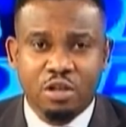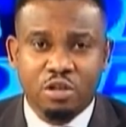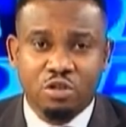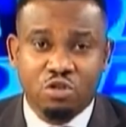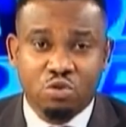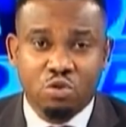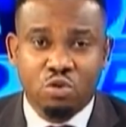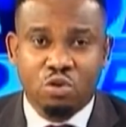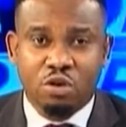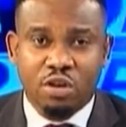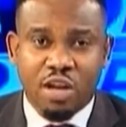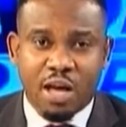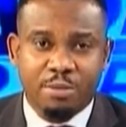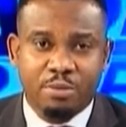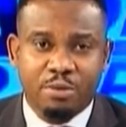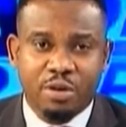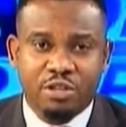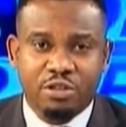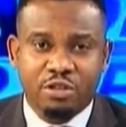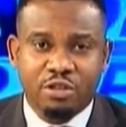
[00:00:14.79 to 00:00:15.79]
Through
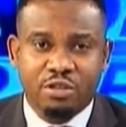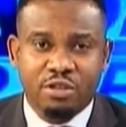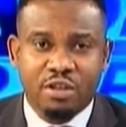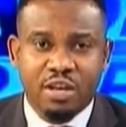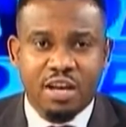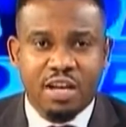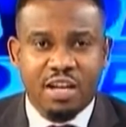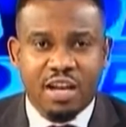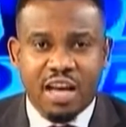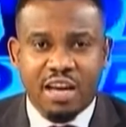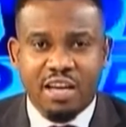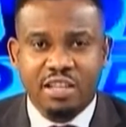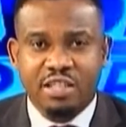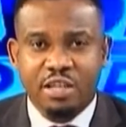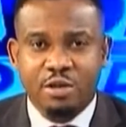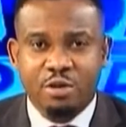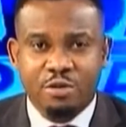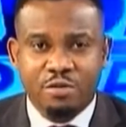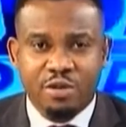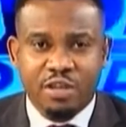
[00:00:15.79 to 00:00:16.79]
collaboration, Lancaster
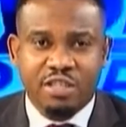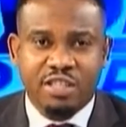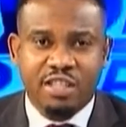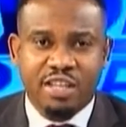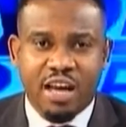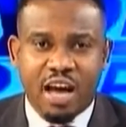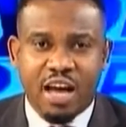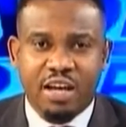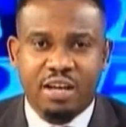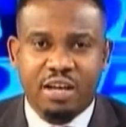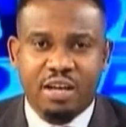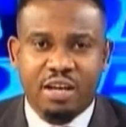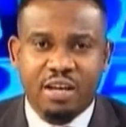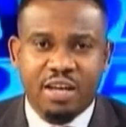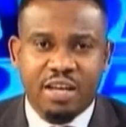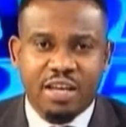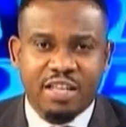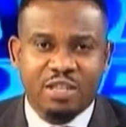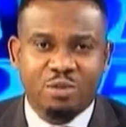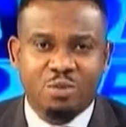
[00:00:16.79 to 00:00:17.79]
University, Ghana
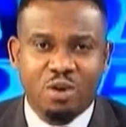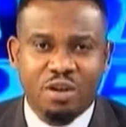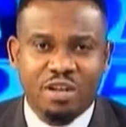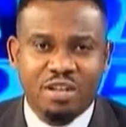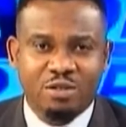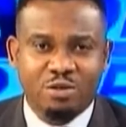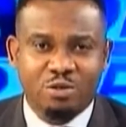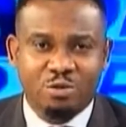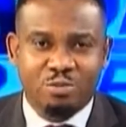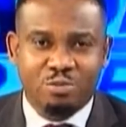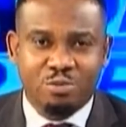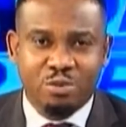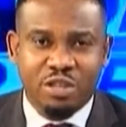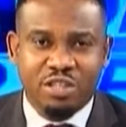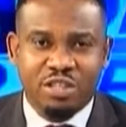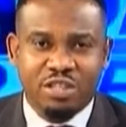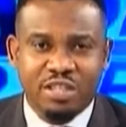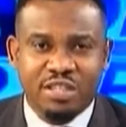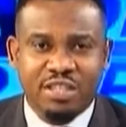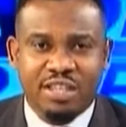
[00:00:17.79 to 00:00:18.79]
is working to
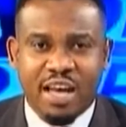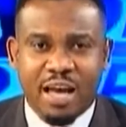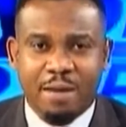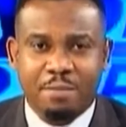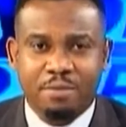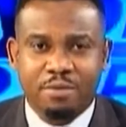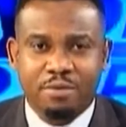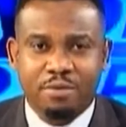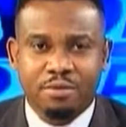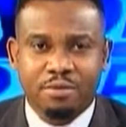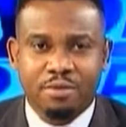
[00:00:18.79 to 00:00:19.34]
bridge this gap.